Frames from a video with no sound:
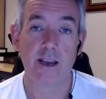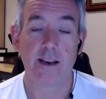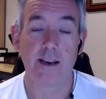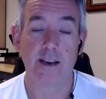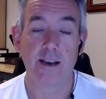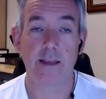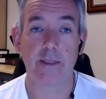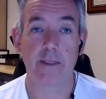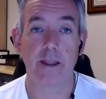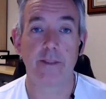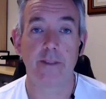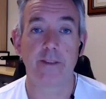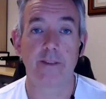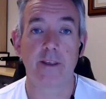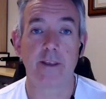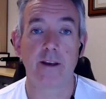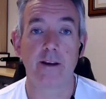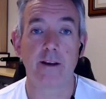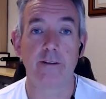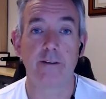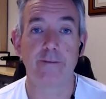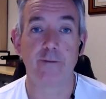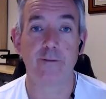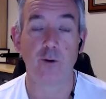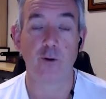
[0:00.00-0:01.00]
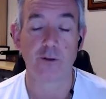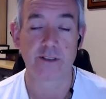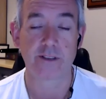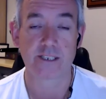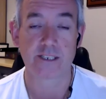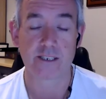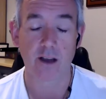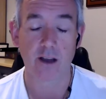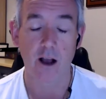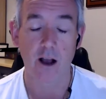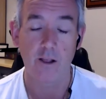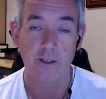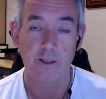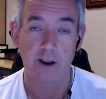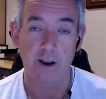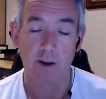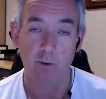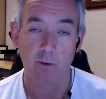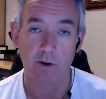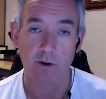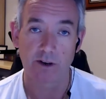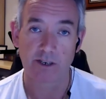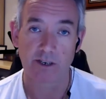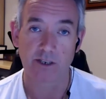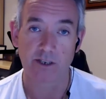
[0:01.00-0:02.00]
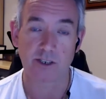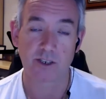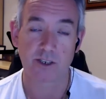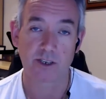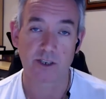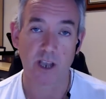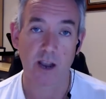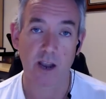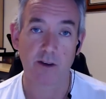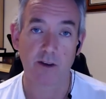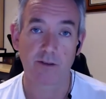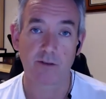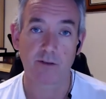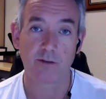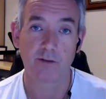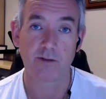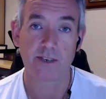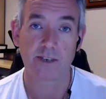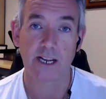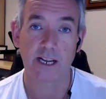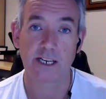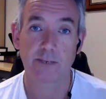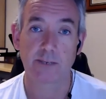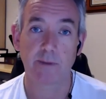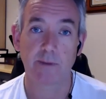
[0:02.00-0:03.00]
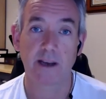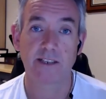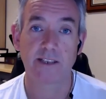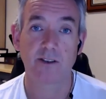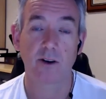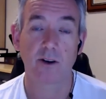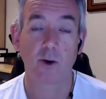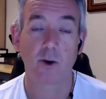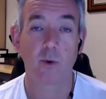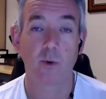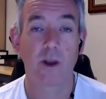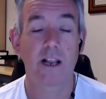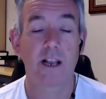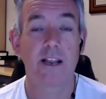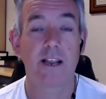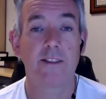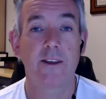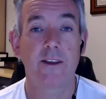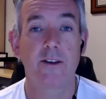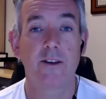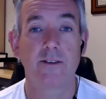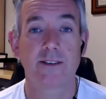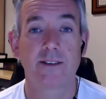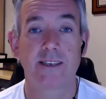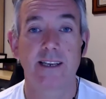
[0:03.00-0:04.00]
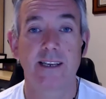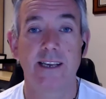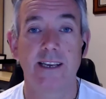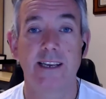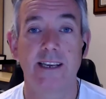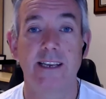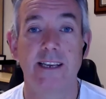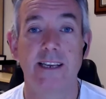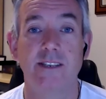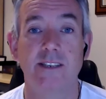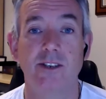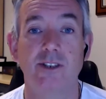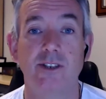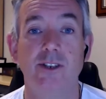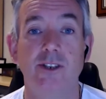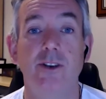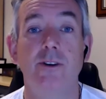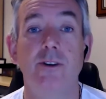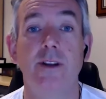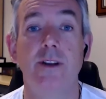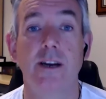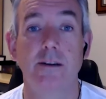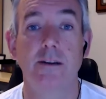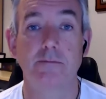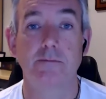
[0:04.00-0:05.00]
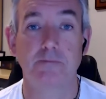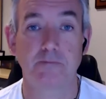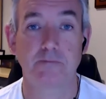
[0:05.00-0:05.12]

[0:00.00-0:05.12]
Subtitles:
Now, the 4th style that I wanted to just go through, touch base on quickly, that you'll see is a Tudor.